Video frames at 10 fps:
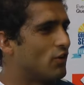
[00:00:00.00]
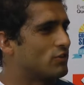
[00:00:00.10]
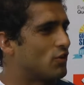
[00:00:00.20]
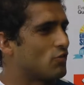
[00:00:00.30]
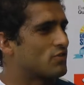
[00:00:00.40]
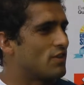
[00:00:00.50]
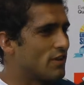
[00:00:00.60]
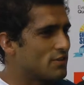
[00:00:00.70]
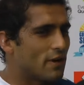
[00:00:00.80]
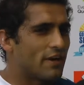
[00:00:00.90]
Gold Coast.
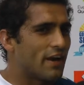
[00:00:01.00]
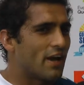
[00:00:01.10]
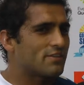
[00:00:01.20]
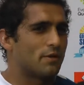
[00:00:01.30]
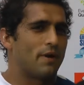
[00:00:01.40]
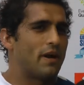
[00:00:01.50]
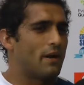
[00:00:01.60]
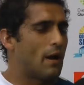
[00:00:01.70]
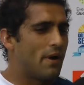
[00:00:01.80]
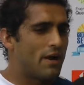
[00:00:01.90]
It's very nice, a
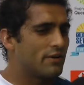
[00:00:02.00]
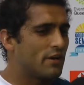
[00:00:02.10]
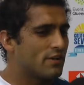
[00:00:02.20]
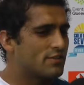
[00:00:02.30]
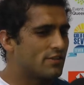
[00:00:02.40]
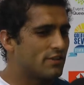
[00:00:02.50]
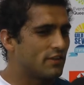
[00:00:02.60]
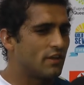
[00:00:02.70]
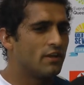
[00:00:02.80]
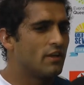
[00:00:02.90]
very nice
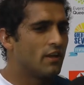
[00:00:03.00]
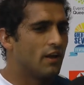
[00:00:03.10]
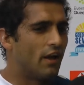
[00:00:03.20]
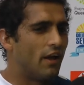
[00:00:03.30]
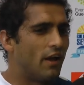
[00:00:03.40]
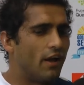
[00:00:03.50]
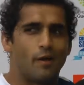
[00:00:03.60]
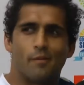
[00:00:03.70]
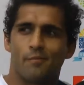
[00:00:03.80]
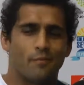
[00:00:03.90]
city,
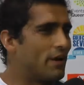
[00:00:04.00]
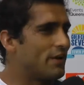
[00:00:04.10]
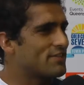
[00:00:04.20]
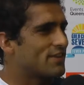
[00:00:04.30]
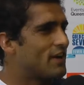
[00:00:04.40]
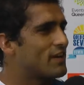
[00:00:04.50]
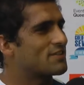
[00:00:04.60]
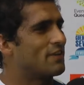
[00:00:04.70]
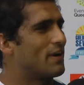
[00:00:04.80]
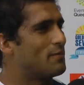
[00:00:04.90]
very nice
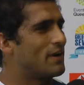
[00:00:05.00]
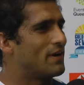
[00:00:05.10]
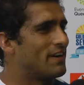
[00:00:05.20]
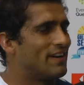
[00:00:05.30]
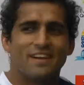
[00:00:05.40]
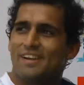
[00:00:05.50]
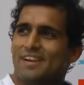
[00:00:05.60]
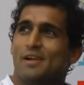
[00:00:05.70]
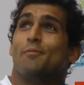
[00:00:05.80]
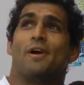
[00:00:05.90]
girls, very
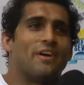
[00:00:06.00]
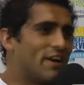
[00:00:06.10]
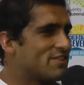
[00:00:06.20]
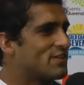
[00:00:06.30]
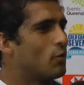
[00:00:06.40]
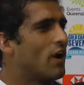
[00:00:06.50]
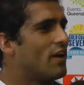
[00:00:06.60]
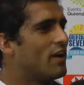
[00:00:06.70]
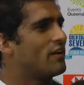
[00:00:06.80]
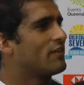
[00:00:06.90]
nice the
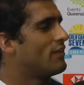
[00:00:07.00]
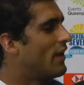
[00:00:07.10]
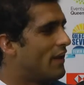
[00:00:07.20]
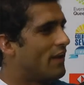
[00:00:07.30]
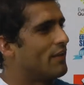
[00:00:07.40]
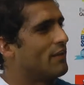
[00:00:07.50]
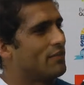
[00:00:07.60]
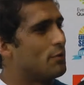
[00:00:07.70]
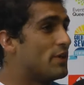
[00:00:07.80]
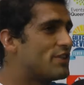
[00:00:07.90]
weather,
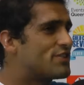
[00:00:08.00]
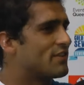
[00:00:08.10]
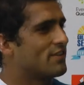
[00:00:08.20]
the beach.